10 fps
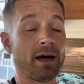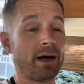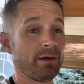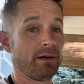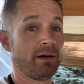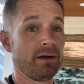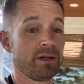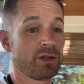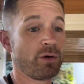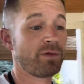
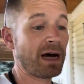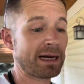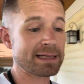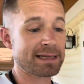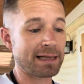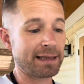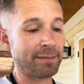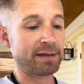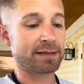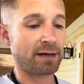You've got to set
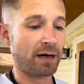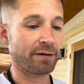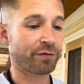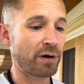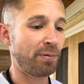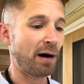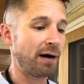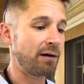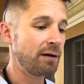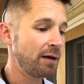limits on a free
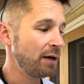pile.